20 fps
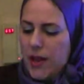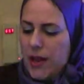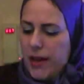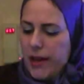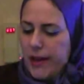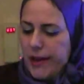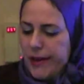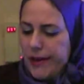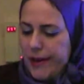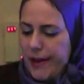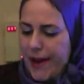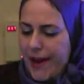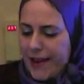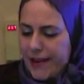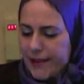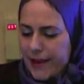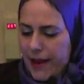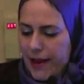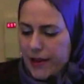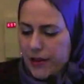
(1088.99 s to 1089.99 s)

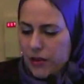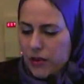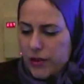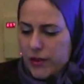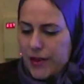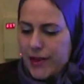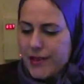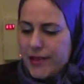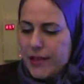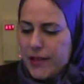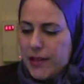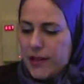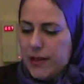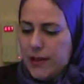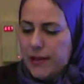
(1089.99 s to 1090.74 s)
And I already